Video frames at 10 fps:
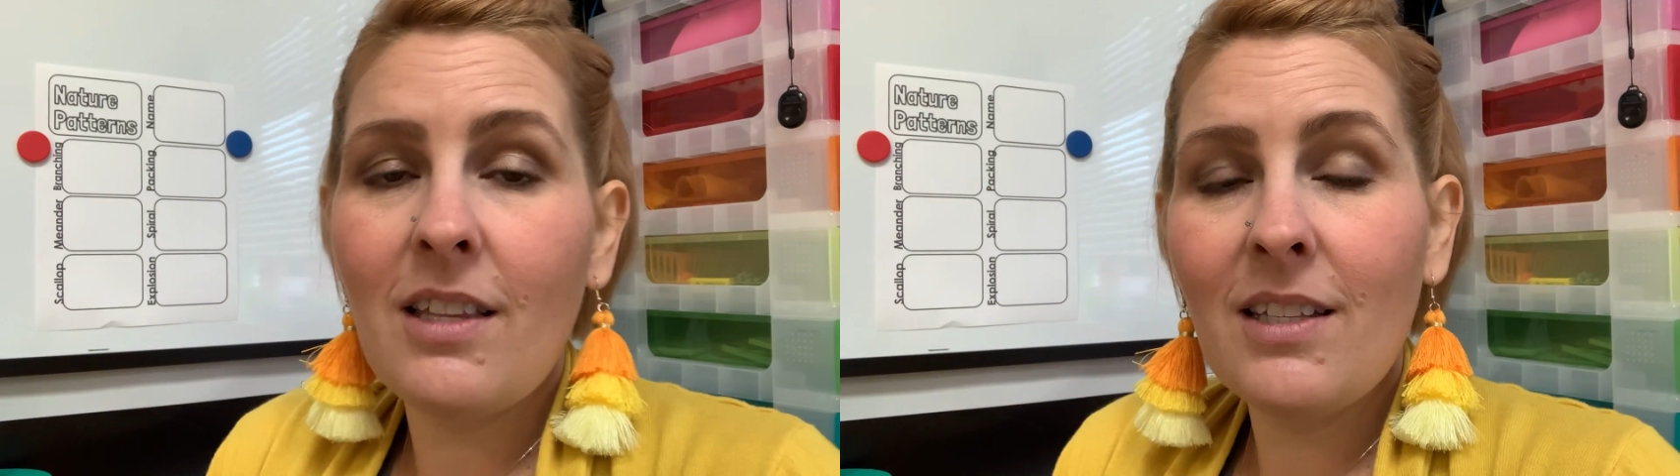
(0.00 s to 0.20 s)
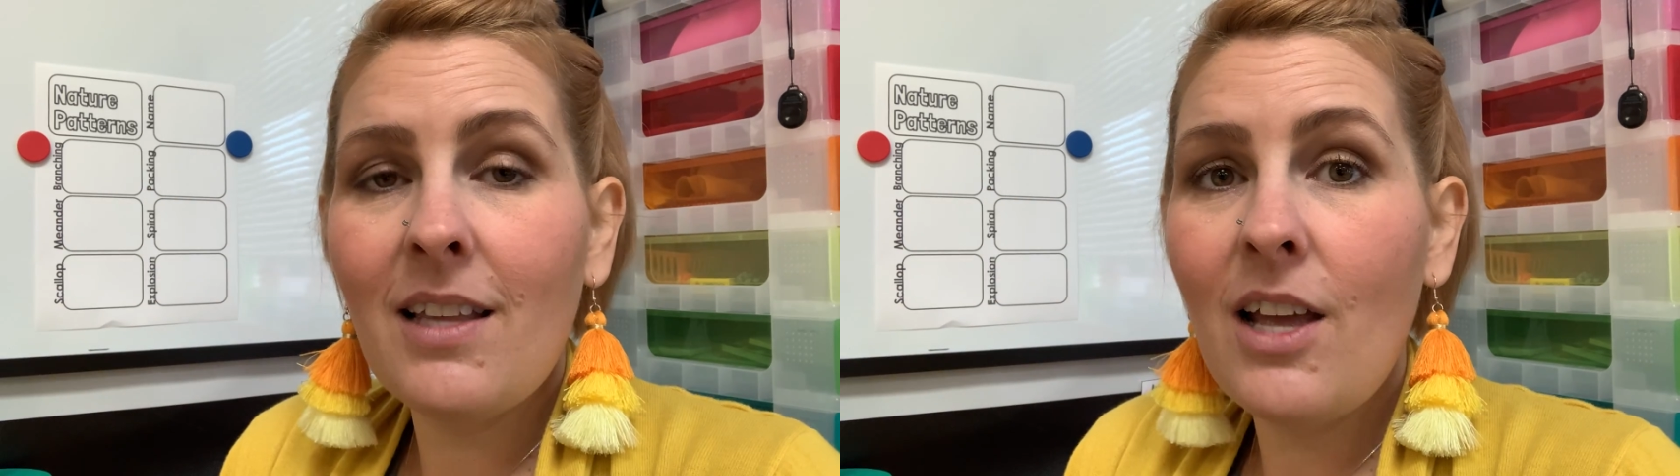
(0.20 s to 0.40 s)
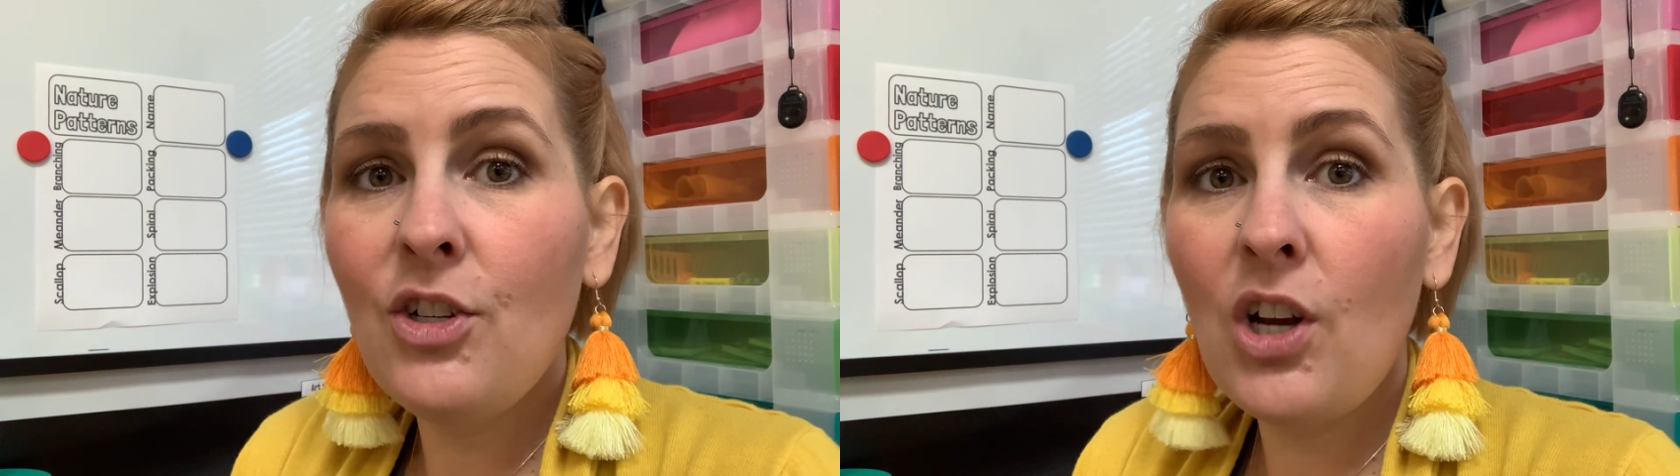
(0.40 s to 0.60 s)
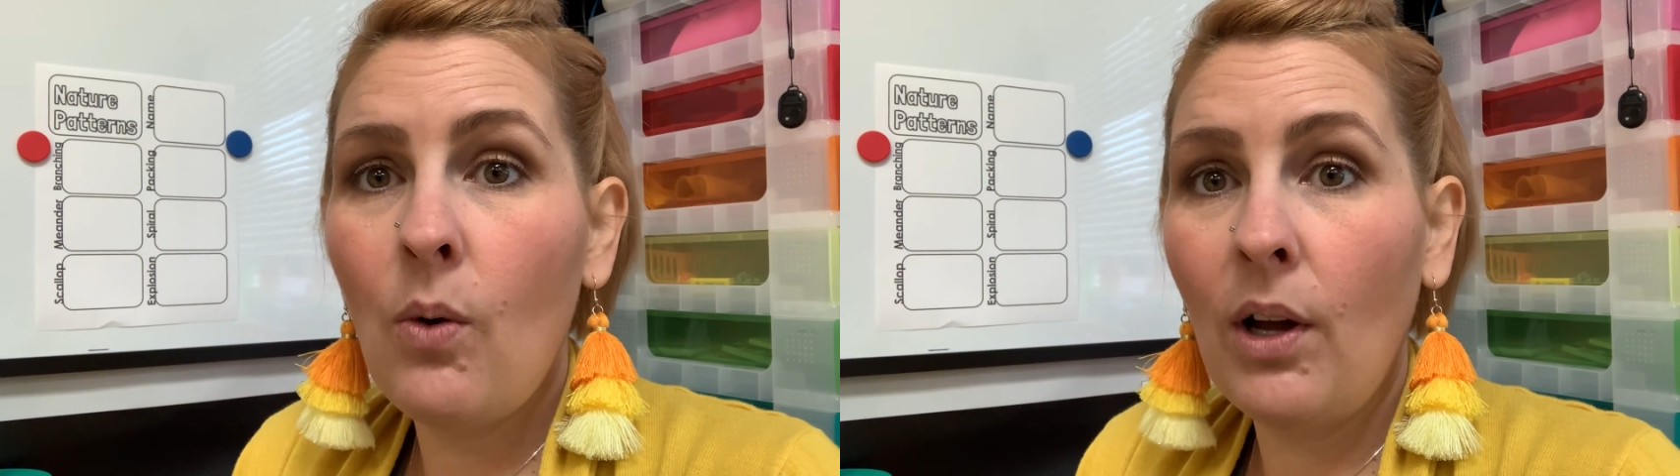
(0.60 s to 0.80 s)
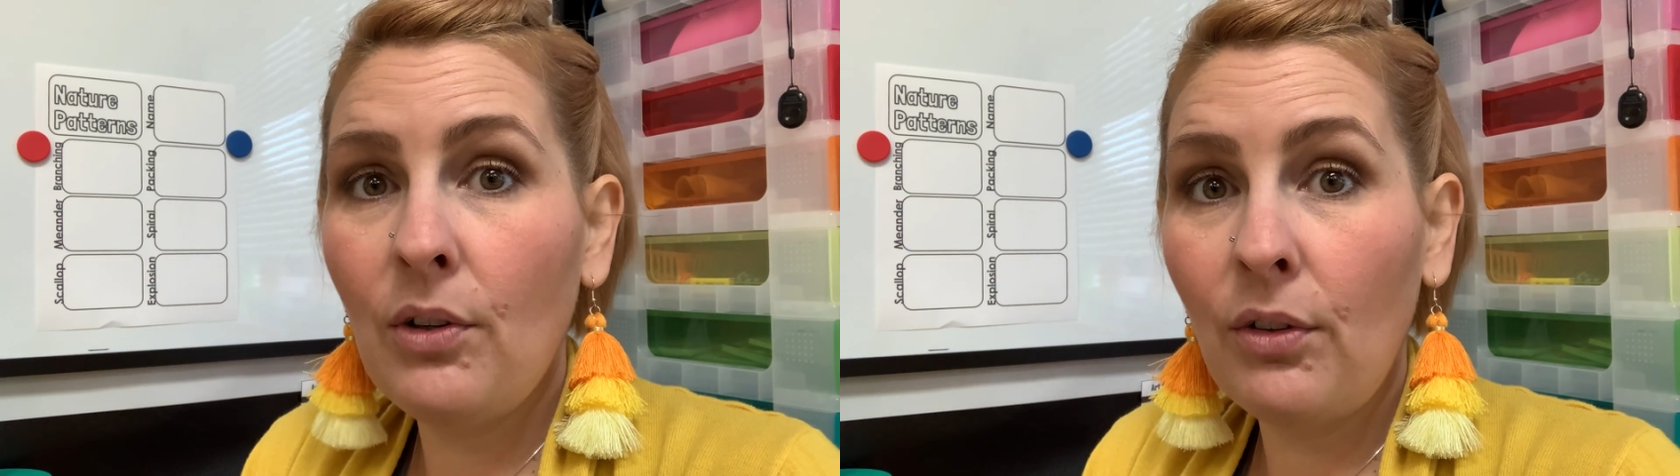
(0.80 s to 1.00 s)
slideshow
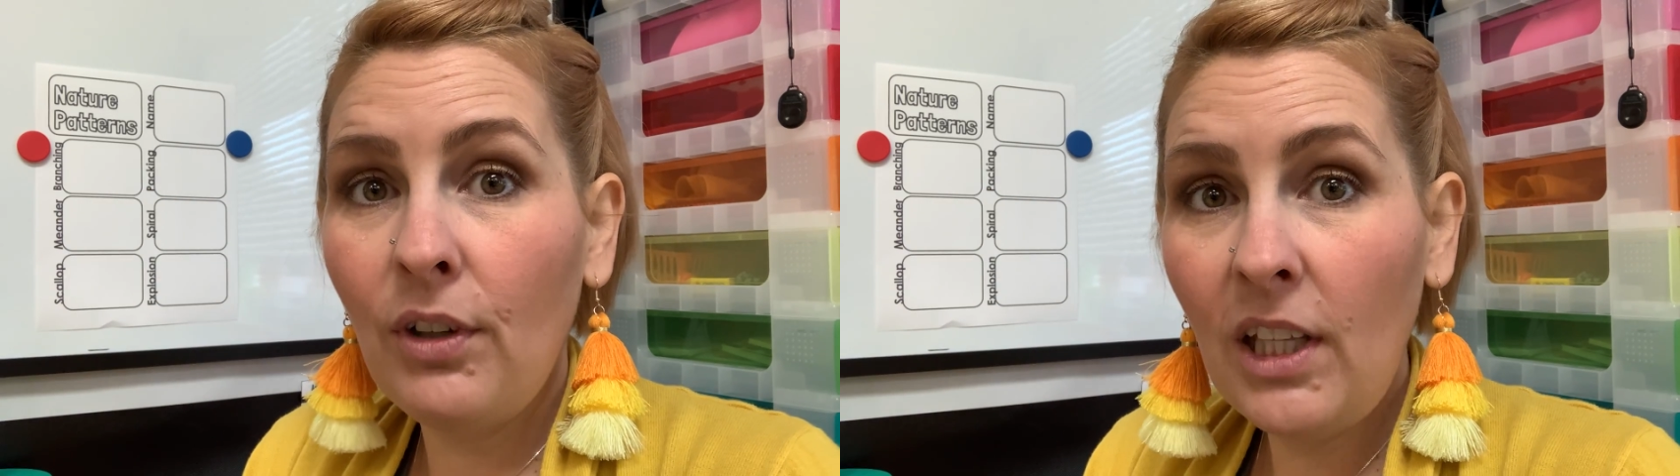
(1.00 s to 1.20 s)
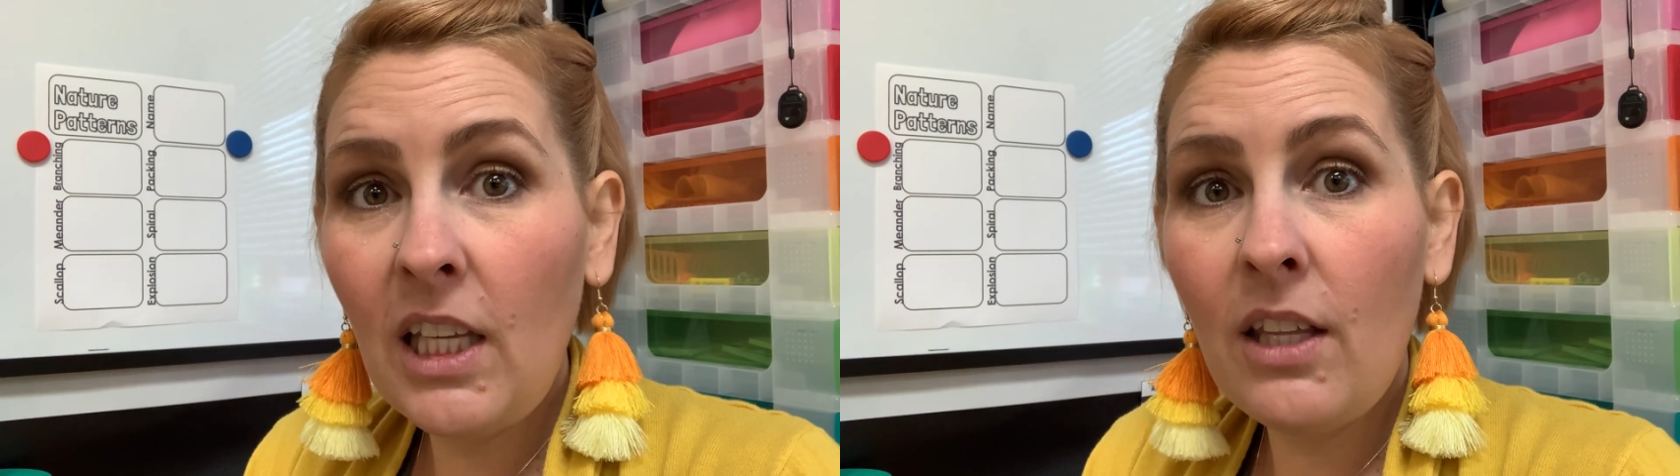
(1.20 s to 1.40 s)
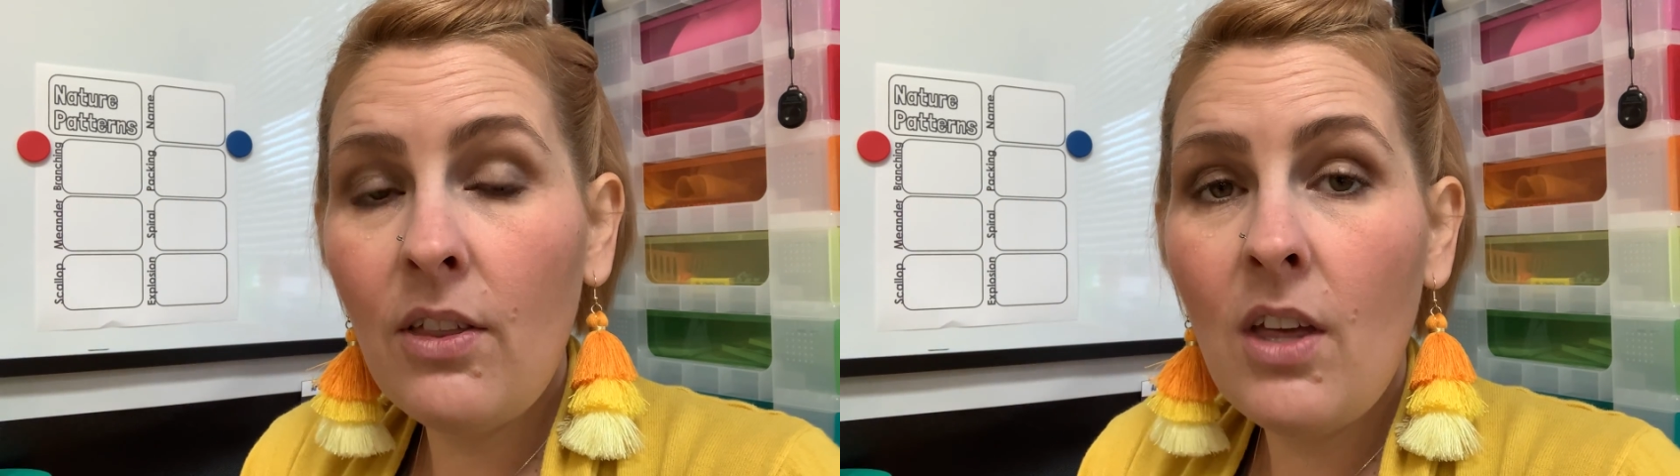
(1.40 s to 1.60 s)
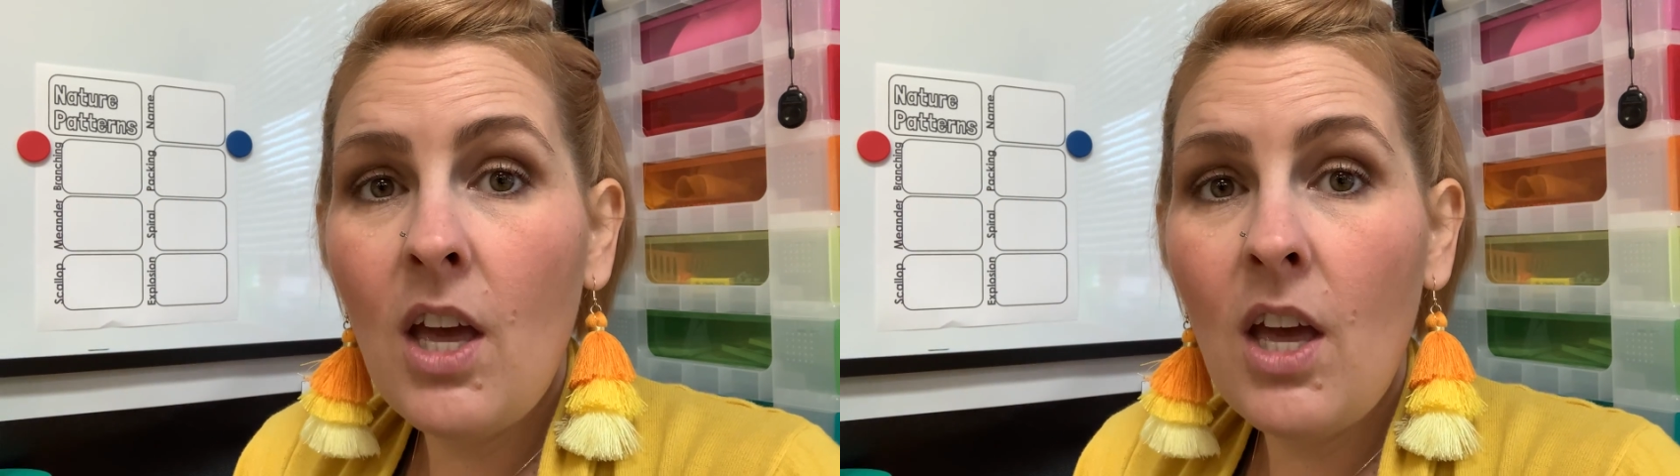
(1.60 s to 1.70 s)
underneath